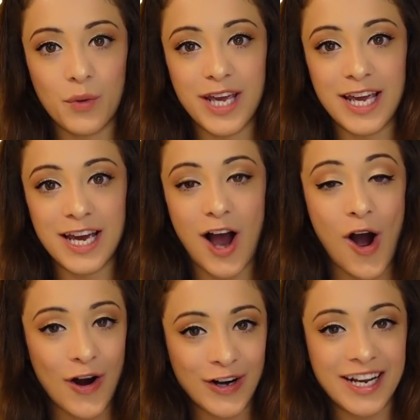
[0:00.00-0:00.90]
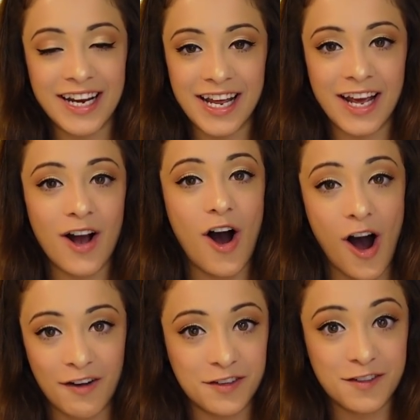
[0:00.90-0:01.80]
we are getting
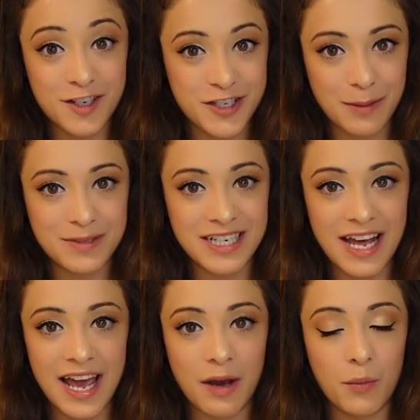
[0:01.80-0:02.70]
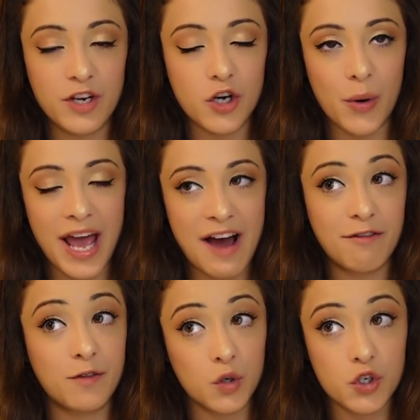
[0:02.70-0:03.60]
off of the ship today. We don't have
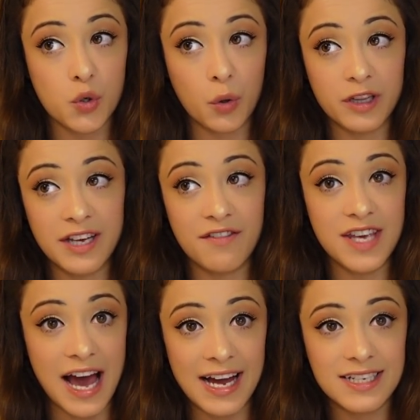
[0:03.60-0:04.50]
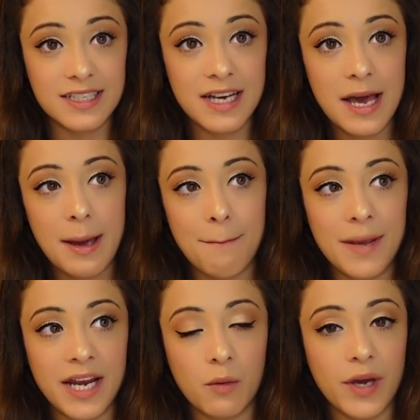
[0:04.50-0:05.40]
full shore leave yet,
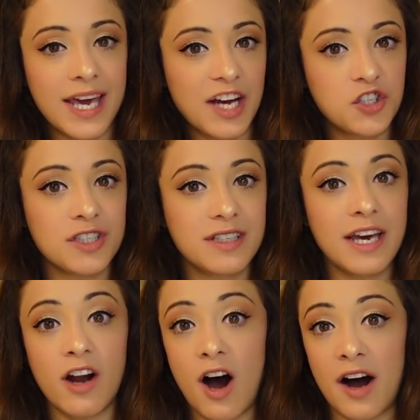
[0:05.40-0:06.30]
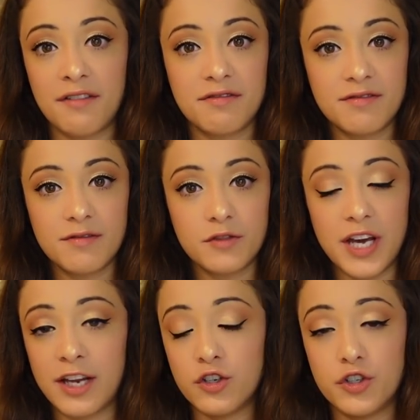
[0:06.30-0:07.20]
meaning we can't just get off
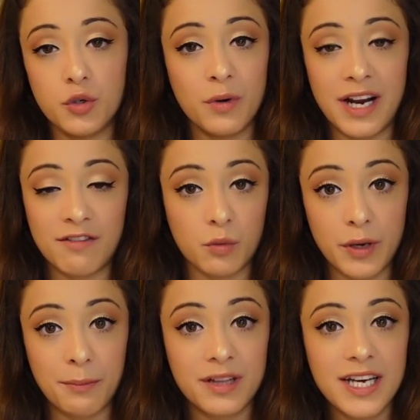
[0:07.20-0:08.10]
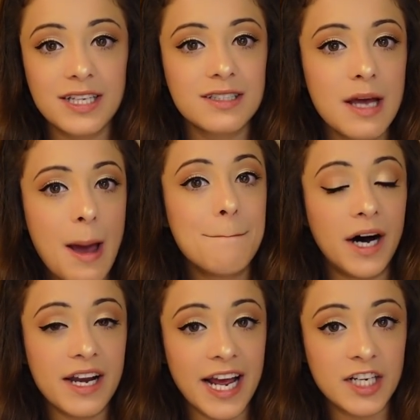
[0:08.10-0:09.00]
and do whatever we please.
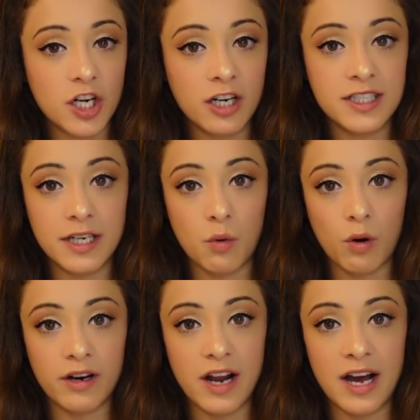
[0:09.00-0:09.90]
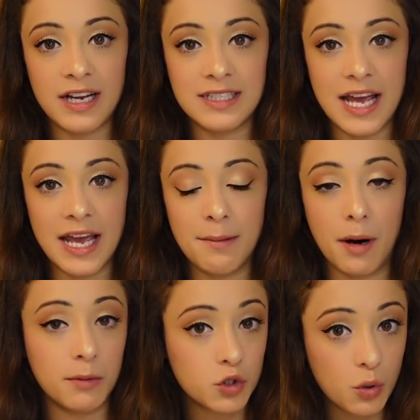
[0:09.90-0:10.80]
But HR did organize a
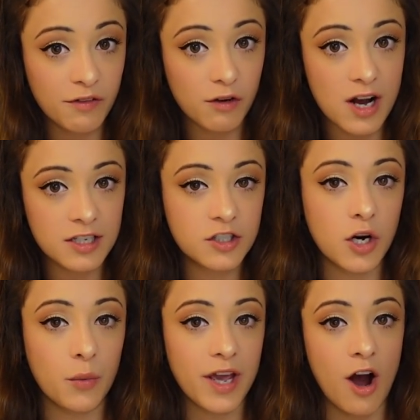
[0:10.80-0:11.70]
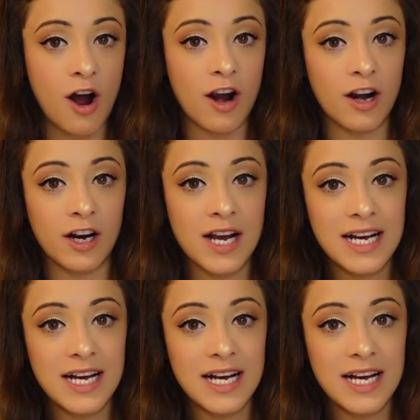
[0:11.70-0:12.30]
bubble tour for us, so we are